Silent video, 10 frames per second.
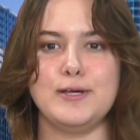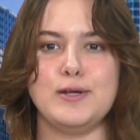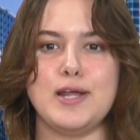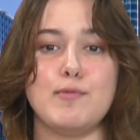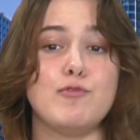
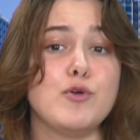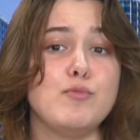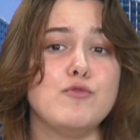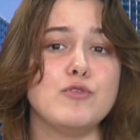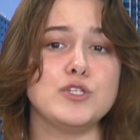Now, before we
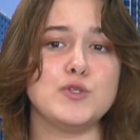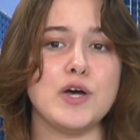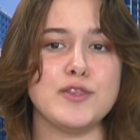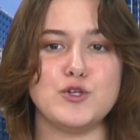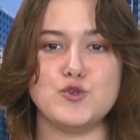move on to
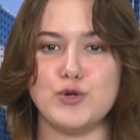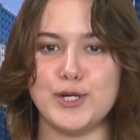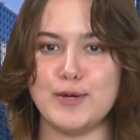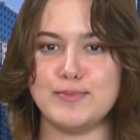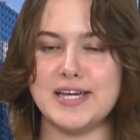other
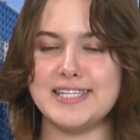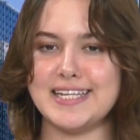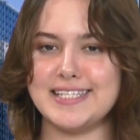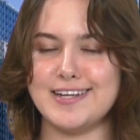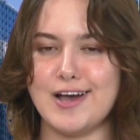trending updates,
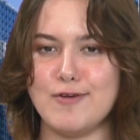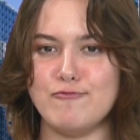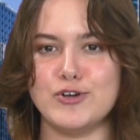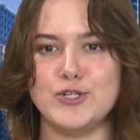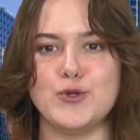it's time
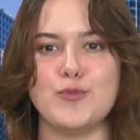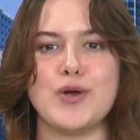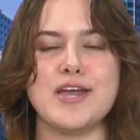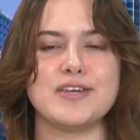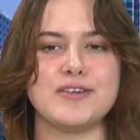for a short break.